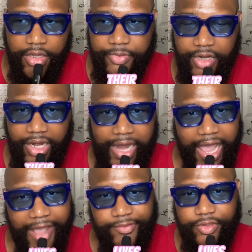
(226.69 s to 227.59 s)
their
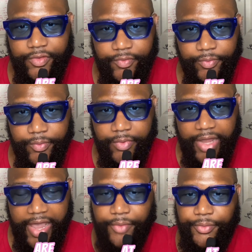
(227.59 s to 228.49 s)
lives are
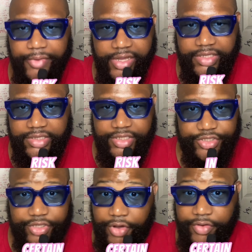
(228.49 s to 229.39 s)
at risk in
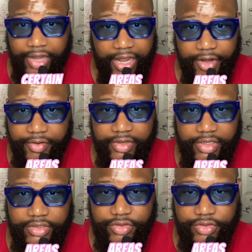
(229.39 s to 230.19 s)
certain areas.